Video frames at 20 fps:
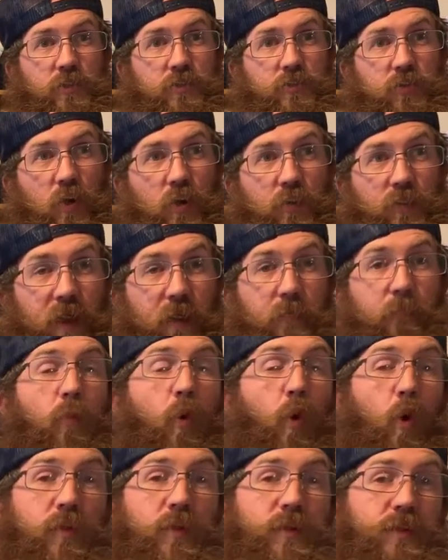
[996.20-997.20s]
So I
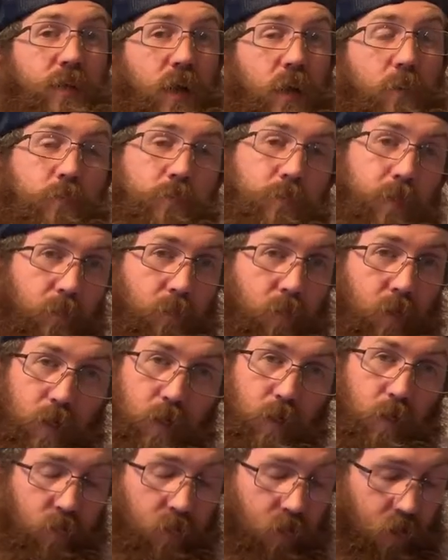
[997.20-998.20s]
more than doubled my
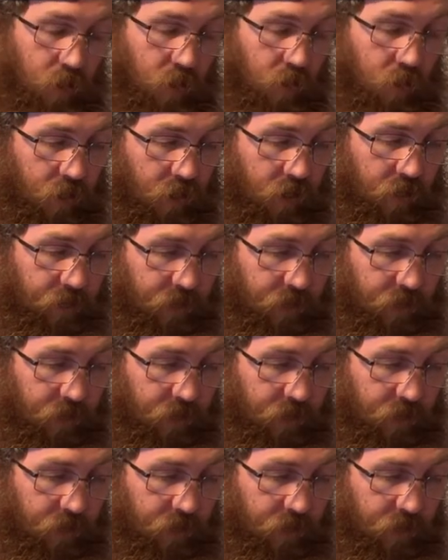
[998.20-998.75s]
money on that RA